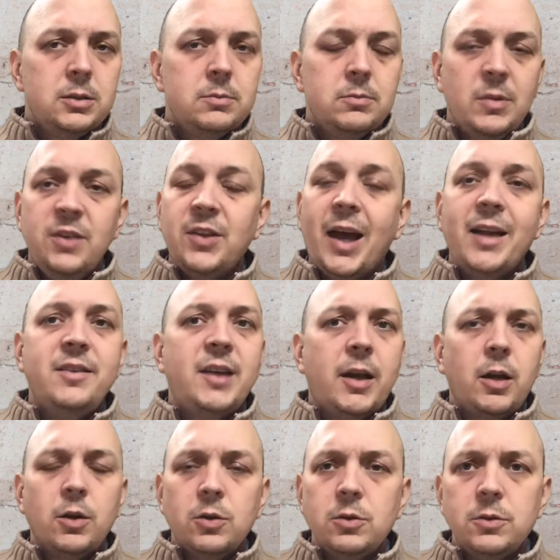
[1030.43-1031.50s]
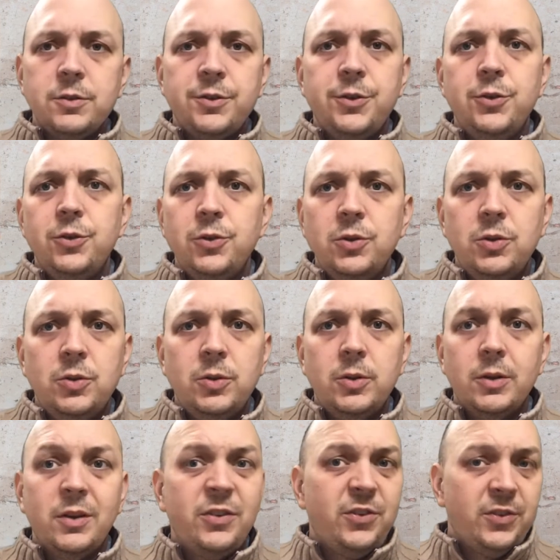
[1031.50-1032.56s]
is identical to
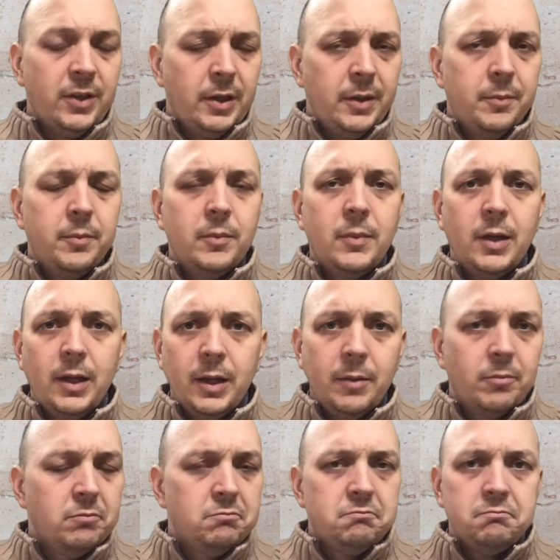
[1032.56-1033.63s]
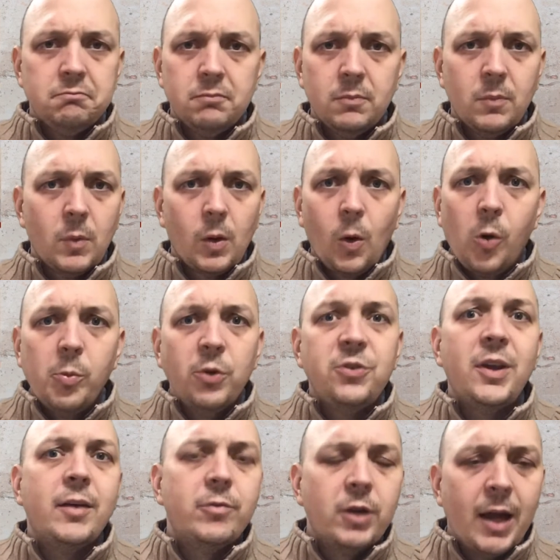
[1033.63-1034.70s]
C in almost
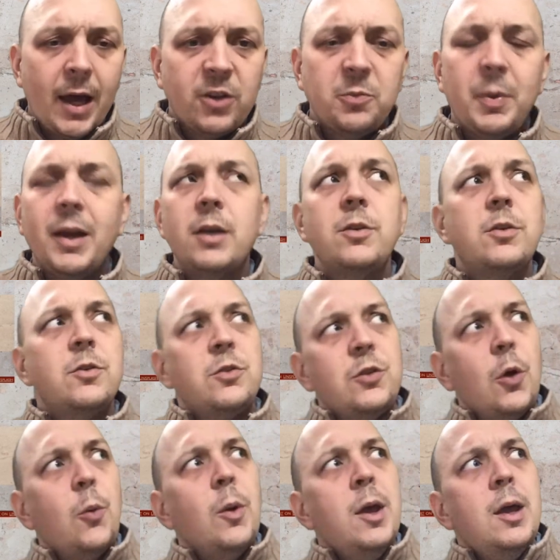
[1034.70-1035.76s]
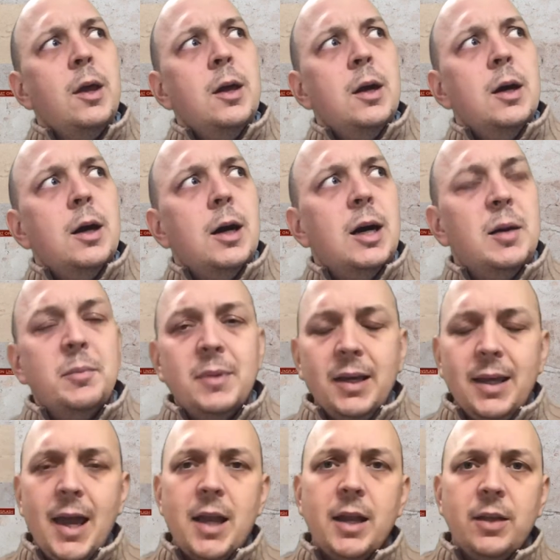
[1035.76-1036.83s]
every aspect. So
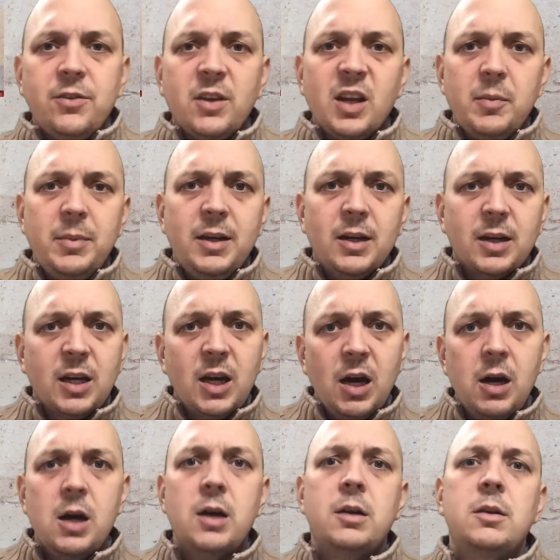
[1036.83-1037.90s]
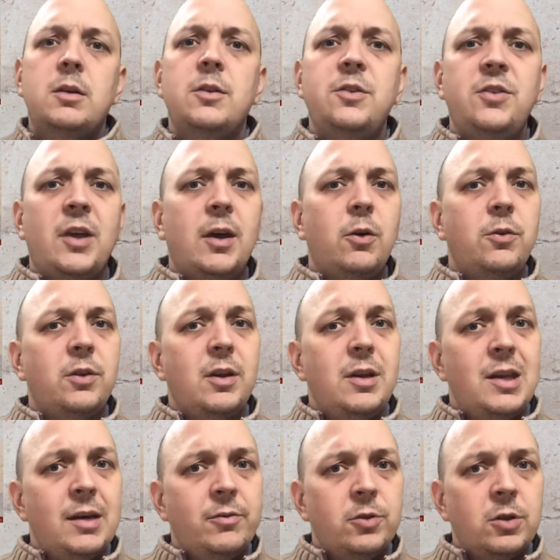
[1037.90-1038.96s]
again, it's going to be a k sound and
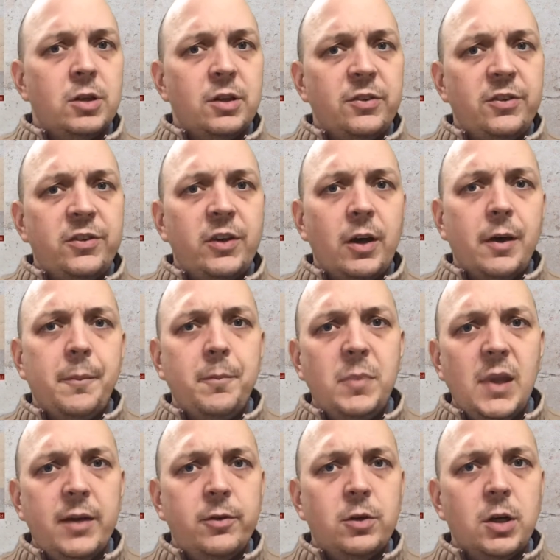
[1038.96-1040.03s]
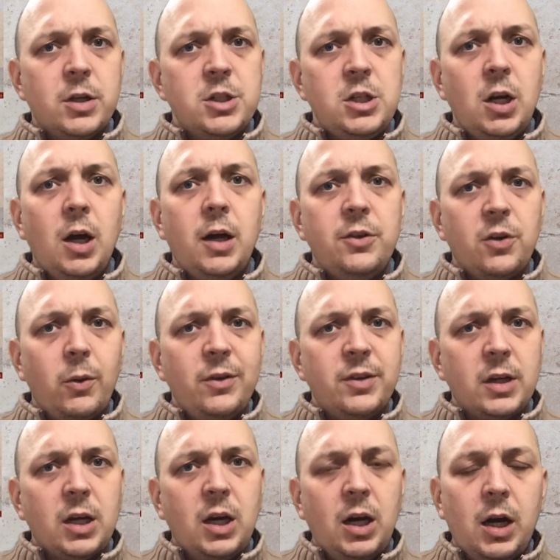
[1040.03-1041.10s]
never a s, never a ch. It's always a
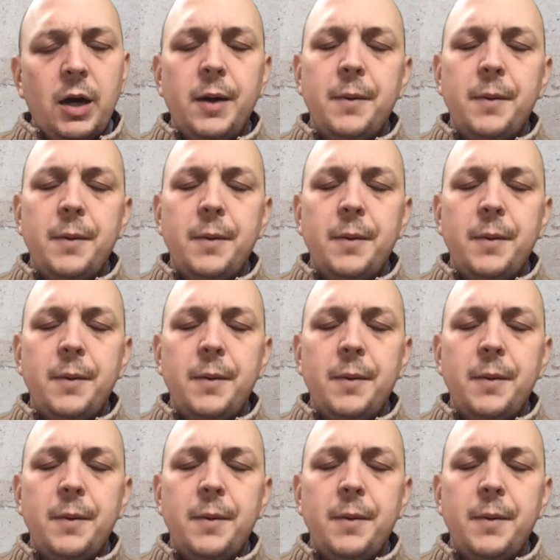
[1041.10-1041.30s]
k.